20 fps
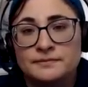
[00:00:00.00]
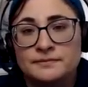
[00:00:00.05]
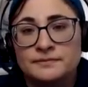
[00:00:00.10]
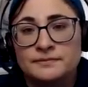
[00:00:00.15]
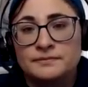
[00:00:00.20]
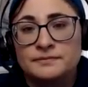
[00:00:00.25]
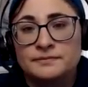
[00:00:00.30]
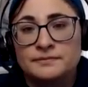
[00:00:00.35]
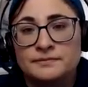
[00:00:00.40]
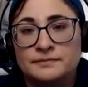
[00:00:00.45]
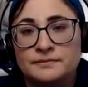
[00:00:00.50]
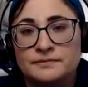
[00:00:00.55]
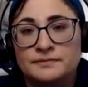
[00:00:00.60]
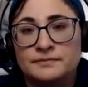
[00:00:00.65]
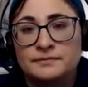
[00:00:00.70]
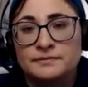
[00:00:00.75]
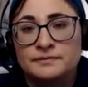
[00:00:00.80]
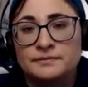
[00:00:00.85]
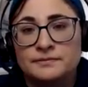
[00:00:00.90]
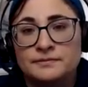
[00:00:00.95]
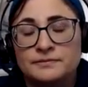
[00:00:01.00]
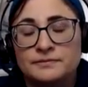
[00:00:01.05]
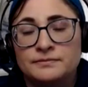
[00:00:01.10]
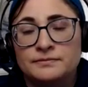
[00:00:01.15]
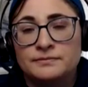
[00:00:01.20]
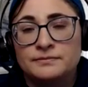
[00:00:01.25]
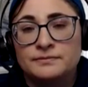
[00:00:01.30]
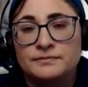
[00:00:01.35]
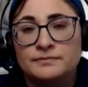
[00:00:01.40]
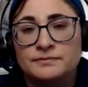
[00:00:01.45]

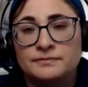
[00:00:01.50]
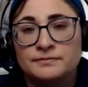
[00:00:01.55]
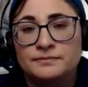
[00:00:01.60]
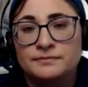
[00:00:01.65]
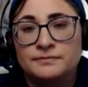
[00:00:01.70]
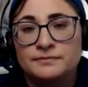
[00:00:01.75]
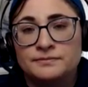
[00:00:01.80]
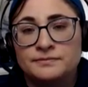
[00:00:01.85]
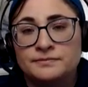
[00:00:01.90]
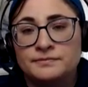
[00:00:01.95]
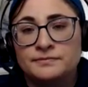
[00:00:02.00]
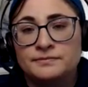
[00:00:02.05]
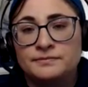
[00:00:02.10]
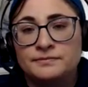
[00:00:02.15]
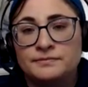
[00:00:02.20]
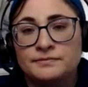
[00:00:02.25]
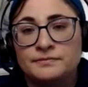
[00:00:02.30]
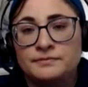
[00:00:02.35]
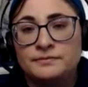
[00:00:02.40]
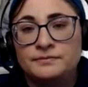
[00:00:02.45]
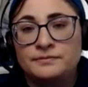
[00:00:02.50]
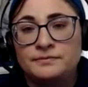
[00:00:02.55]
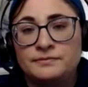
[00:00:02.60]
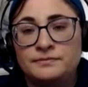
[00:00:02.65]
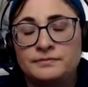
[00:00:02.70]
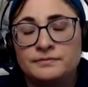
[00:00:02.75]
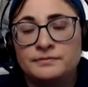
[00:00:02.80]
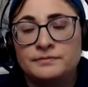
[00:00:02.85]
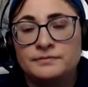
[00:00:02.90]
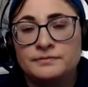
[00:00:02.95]

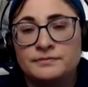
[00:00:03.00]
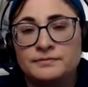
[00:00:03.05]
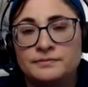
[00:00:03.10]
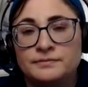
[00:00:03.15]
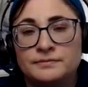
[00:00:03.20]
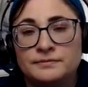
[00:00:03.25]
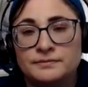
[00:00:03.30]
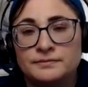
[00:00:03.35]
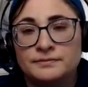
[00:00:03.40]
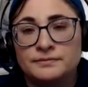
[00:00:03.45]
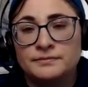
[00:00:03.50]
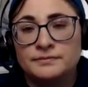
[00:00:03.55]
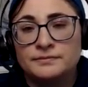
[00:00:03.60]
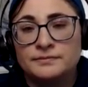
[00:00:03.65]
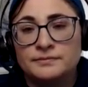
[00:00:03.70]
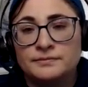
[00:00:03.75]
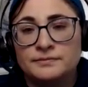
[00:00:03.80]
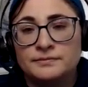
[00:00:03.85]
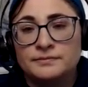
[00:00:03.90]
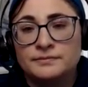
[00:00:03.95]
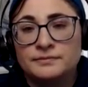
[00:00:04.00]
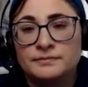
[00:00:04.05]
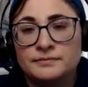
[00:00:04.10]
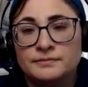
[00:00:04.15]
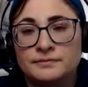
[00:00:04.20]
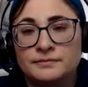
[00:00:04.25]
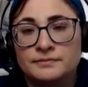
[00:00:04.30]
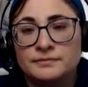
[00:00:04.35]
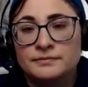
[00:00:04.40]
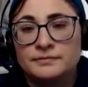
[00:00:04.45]

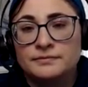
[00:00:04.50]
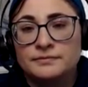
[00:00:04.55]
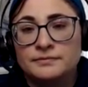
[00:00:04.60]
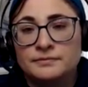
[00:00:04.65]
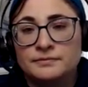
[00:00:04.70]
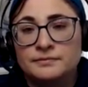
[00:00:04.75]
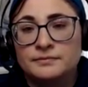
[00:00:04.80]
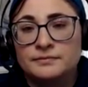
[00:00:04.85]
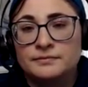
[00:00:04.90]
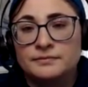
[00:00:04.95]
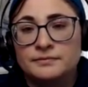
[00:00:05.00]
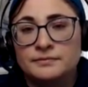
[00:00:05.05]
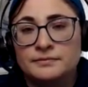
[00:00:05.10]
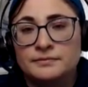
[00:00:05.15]
No words are spoken by the person on screen.